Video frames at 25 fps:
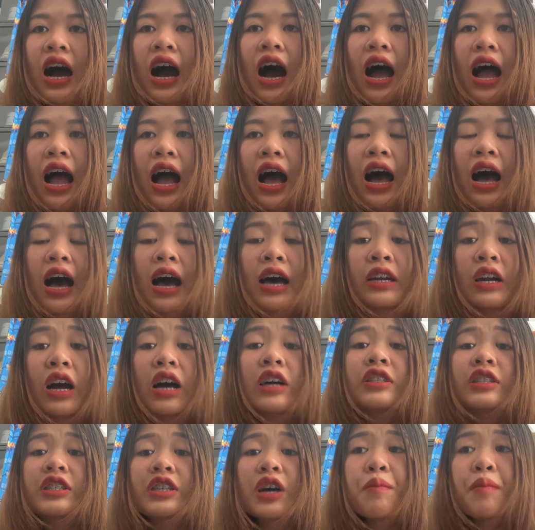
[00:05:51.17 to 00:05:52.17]
And
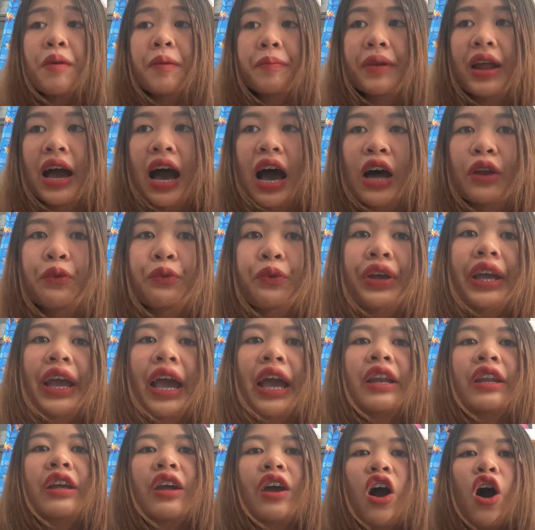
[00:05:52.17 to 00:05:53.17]
on top of that, we
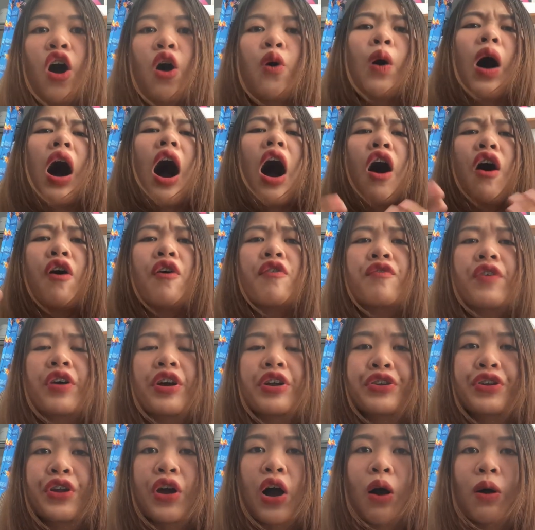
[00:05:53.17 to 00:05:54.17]
can go
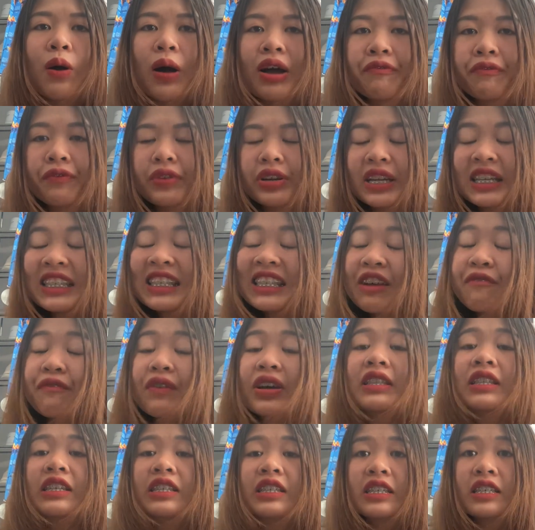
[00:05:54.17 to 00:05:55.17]
over those
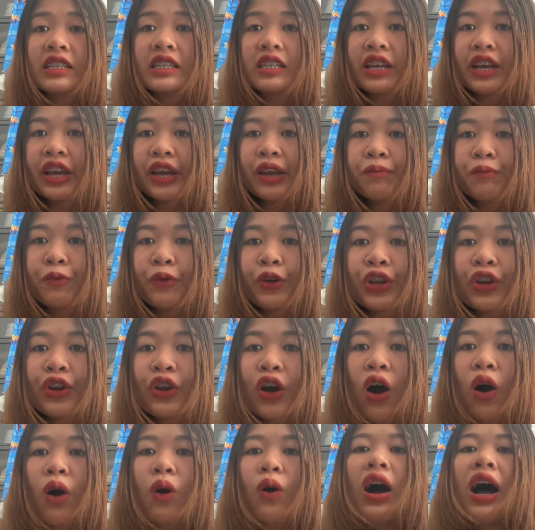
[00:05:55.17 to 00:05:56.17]
disadvantages if we
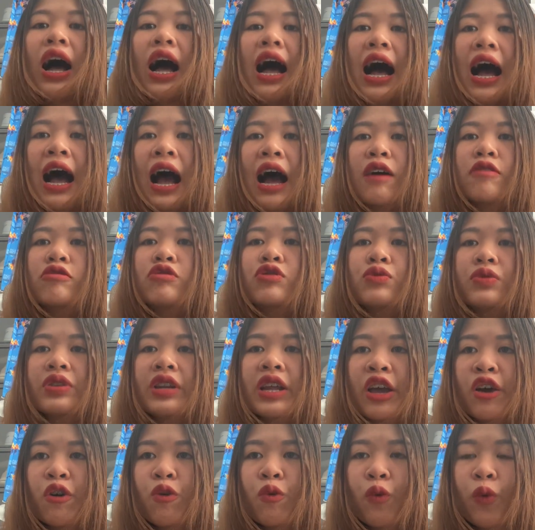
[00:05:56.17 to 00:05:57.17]
know how to
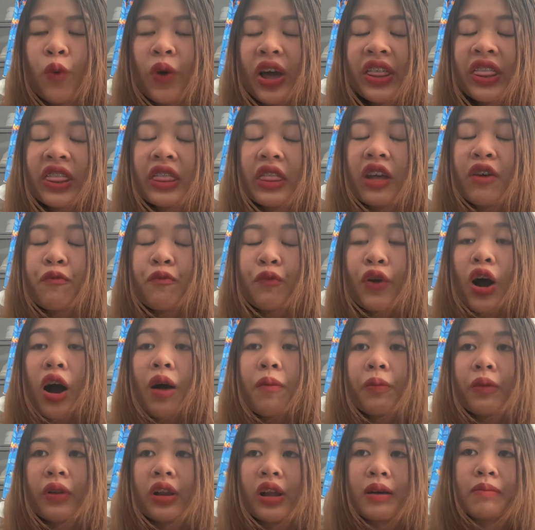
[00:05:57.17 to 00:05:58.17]
deal with the
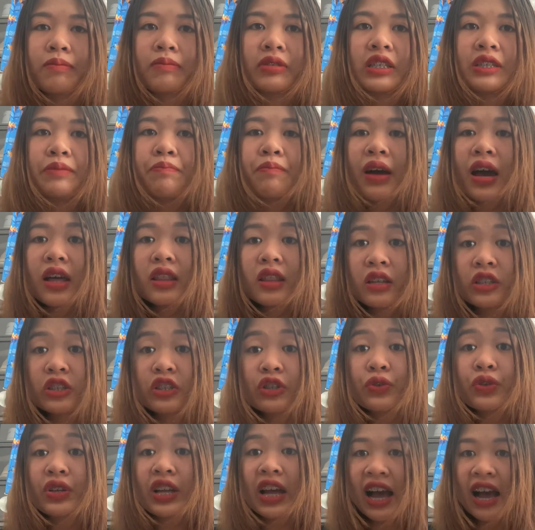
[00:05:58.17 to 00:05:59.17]
problem this method
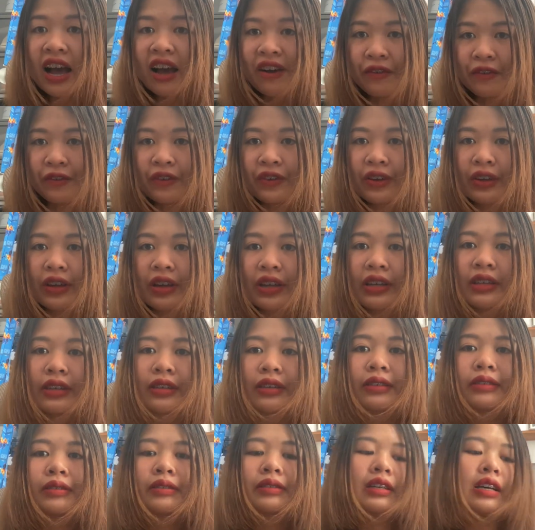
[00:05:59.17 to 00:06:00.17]
could have.
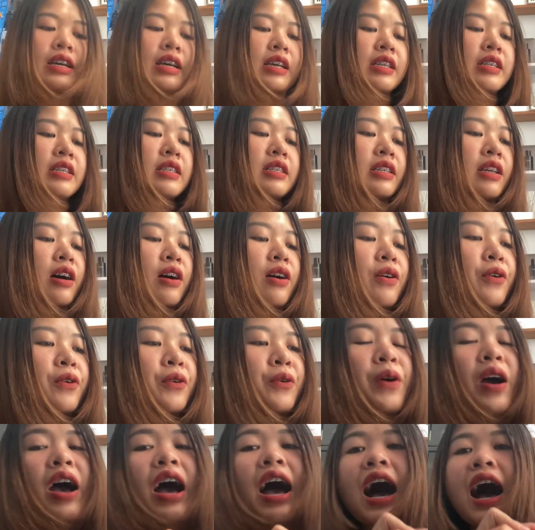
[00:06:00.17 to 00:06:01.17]

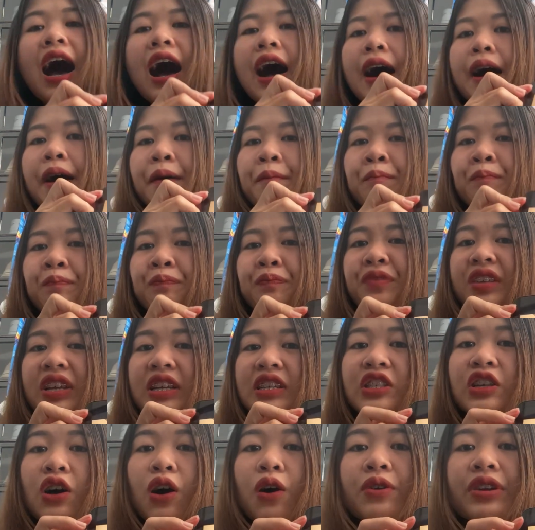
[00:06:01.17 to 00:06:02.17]
So
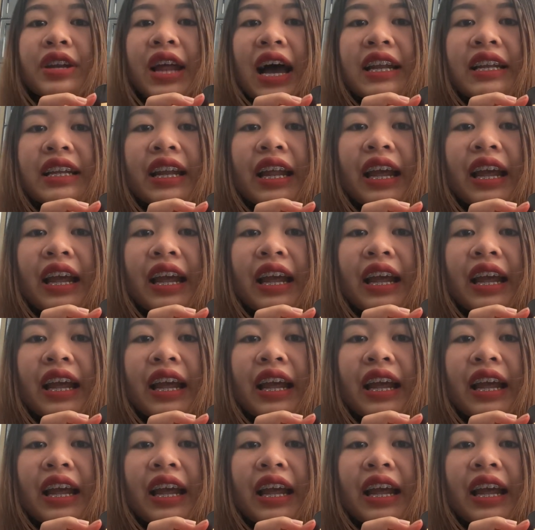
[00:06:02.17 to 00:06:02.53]
that